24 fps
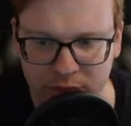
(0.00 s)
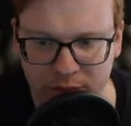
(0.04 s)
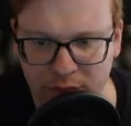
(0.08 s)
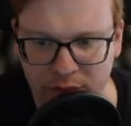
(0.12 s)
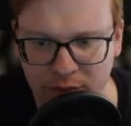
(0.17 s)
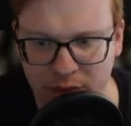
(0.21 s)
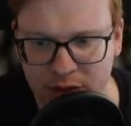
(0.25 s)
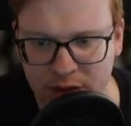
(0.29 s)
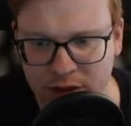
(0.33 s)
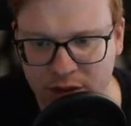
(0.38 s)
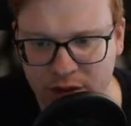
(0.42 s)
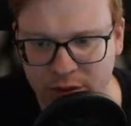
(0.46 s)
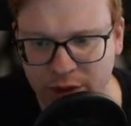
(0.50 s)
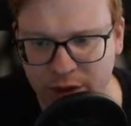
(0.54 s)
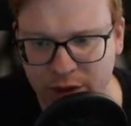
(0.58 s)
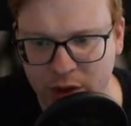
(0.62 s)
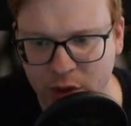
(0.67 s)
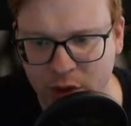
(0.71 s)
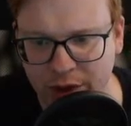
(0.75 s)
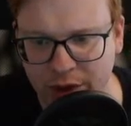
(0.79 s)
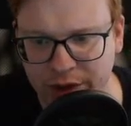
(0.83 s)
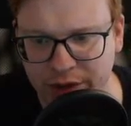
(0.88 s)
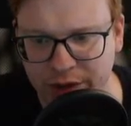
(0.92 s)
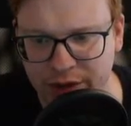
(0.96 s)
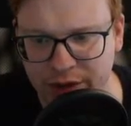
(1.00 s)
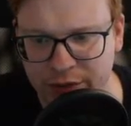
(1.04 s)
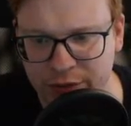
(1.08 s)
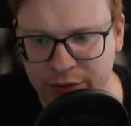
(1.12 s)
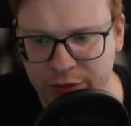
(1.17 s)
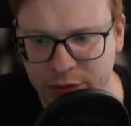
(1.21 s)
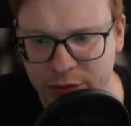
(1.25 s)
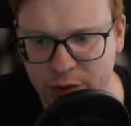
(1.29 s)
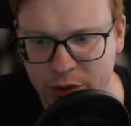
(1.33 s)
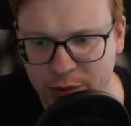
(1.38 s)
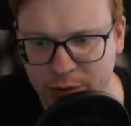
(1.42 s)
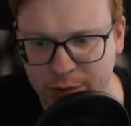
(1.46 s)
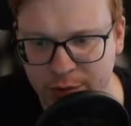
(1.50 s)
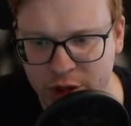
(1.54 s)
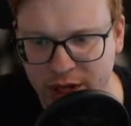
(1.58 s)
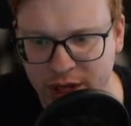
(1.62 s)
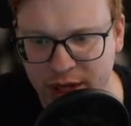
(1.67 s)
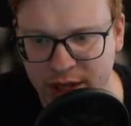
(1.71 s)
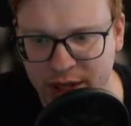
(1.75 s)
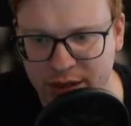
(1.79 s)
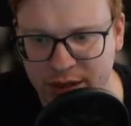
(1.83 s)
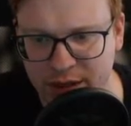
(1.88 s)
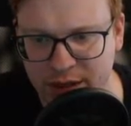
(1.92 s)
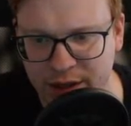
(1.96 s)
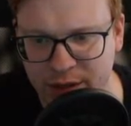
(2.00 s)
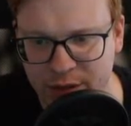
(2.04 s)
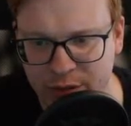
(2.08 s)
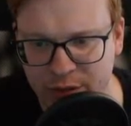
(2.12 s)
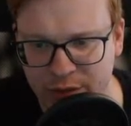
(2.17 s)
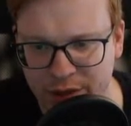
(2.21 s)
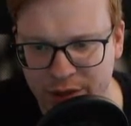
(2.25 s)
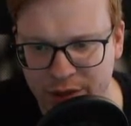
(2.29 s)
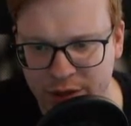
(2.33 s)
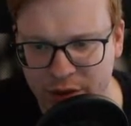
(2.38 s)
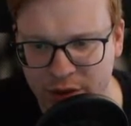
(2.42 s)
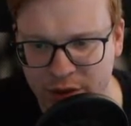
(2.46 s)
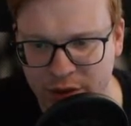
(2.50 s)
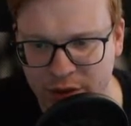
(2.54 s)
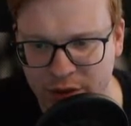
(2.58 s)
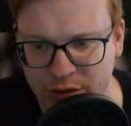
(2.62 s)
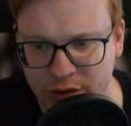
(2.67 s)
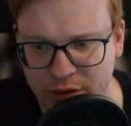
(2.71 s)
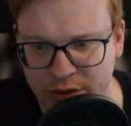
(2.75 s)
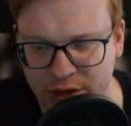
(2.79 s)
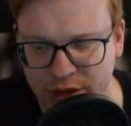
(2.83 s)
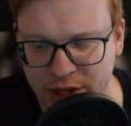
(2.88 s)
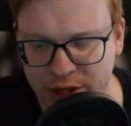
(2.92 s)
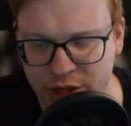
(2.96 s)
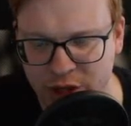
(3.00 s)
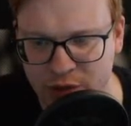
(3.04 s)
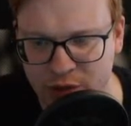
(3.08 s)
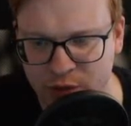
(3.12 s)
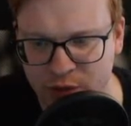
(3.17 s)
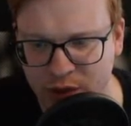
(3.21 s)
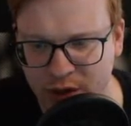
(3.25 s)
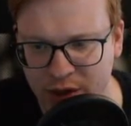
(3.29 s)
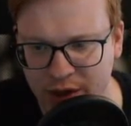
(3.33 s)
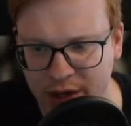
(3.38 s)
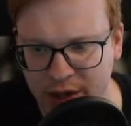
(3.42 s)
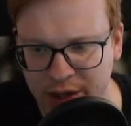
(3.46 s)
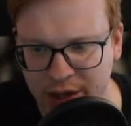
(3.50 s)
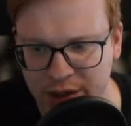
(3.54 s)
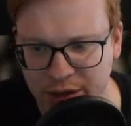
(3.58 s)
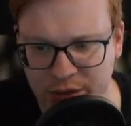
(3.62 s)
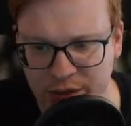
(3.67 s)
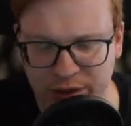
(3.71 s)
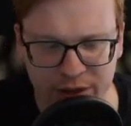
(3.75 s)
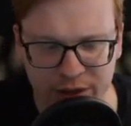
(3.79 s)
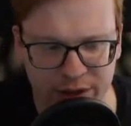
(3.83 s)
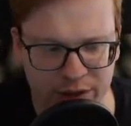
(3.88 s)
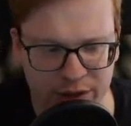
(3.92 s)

So we're calling the food object, and with the dot notation, we are entering the